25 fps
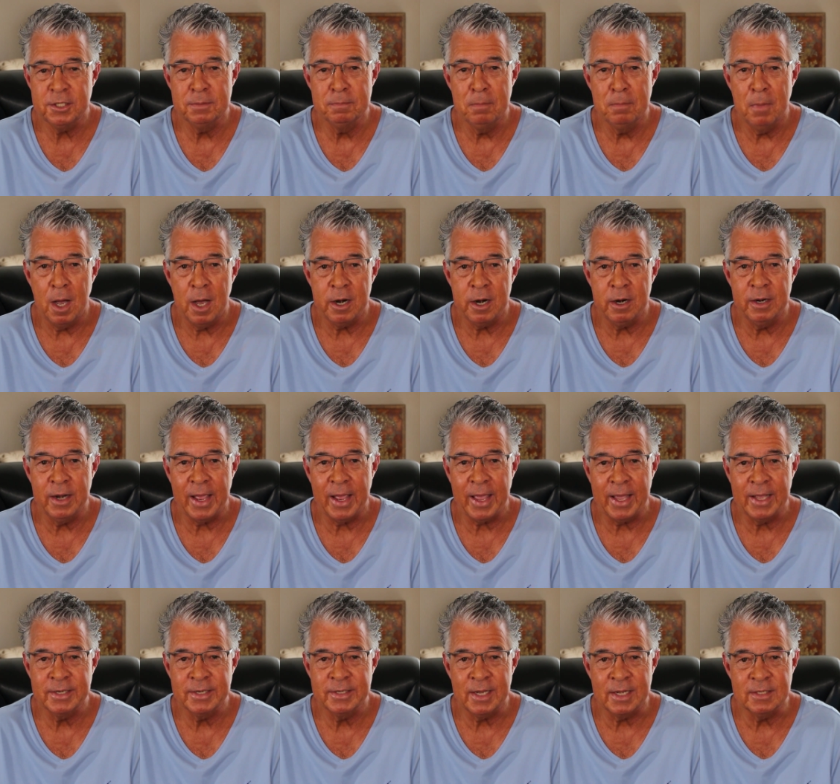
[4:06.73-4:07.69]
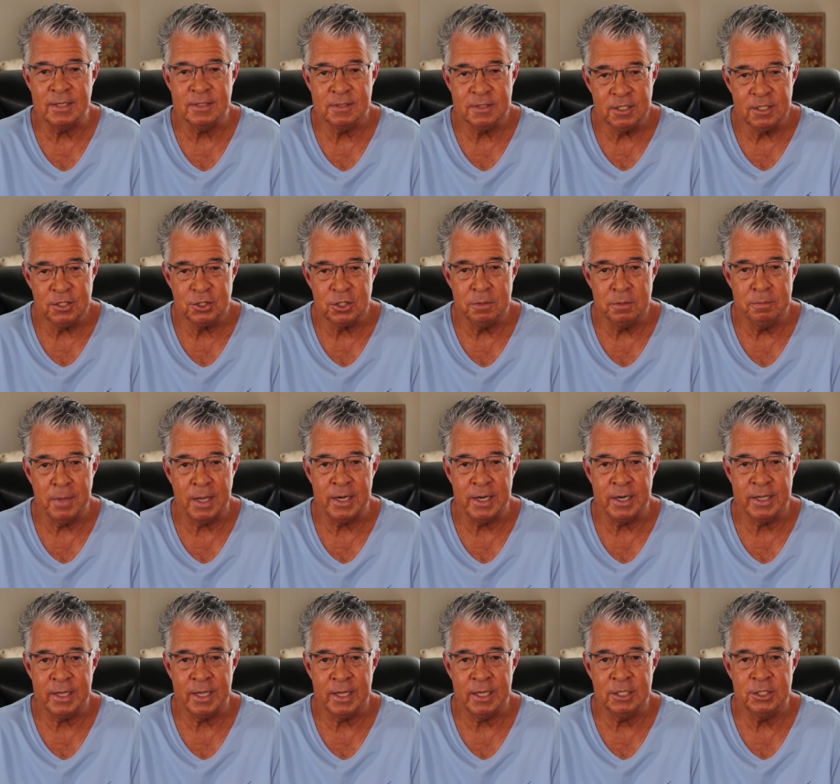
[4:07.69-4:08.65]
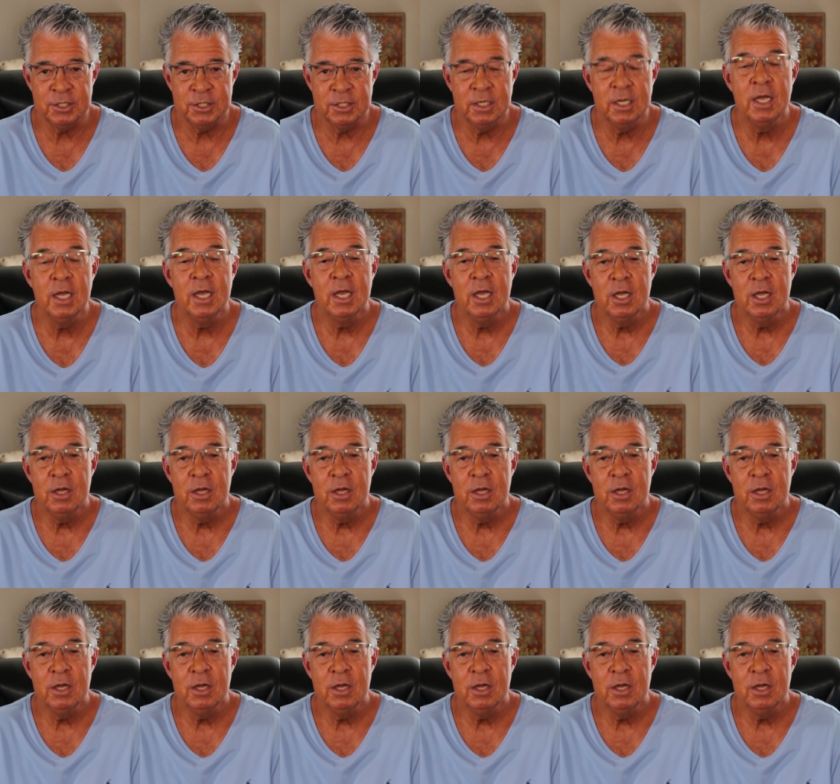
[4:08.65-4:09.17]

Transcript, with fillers: to modern anti-seizure medication,